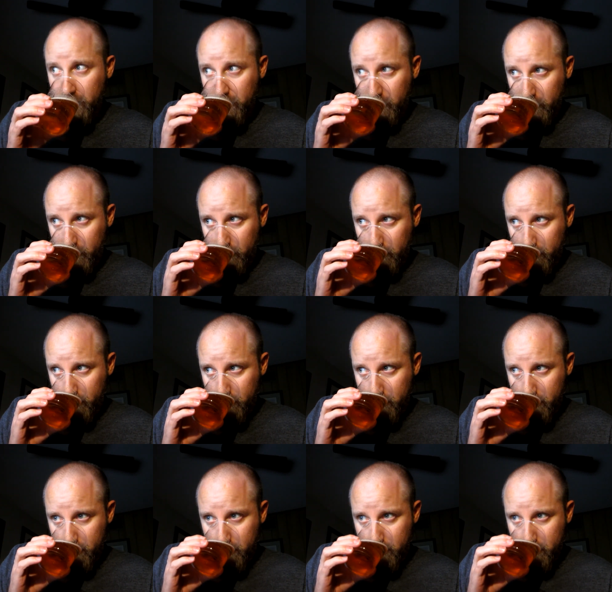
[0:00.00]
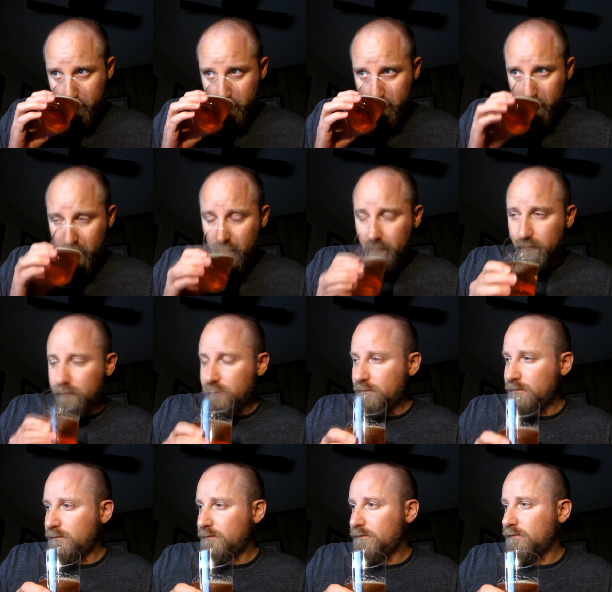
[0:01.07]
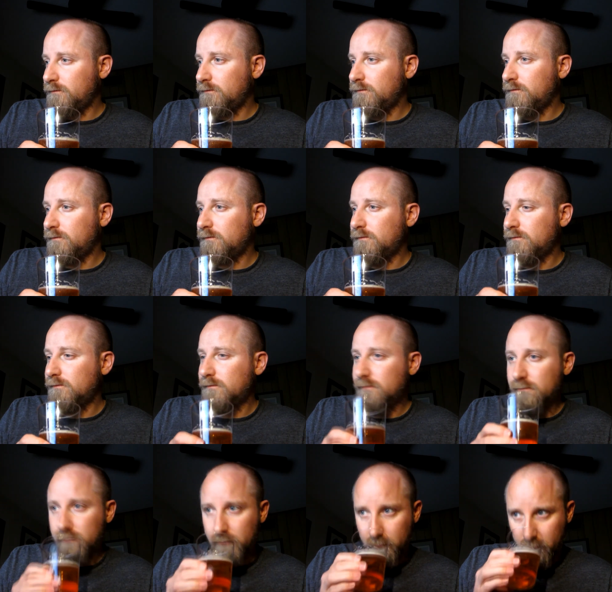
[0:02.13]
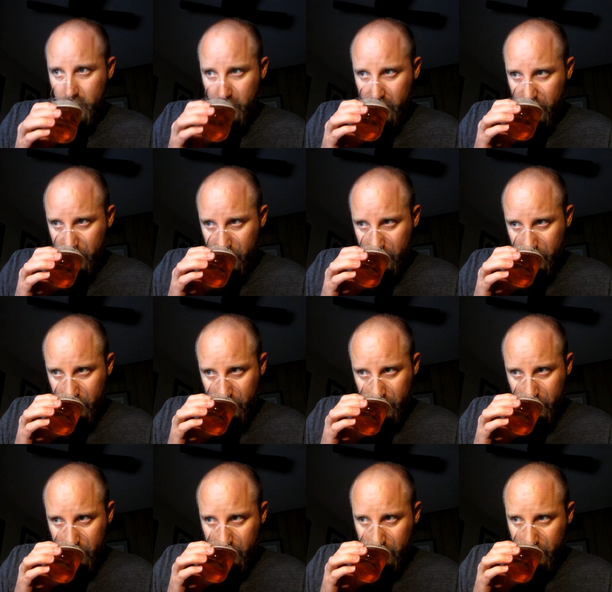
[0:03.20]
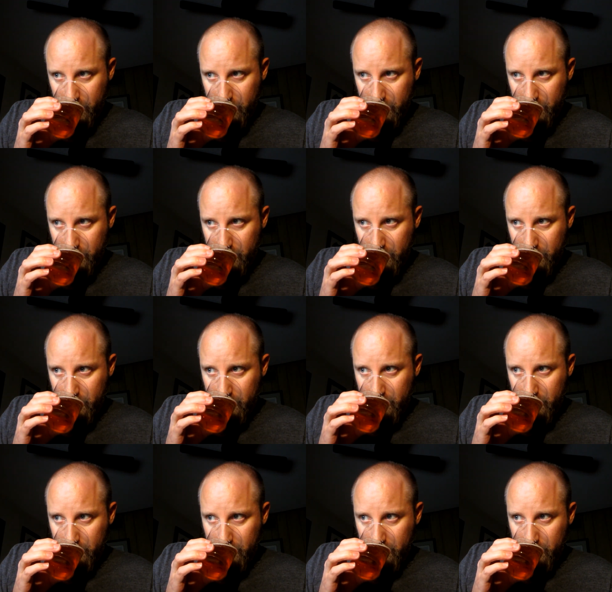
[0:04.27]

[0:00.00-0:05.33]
Nobody speaks.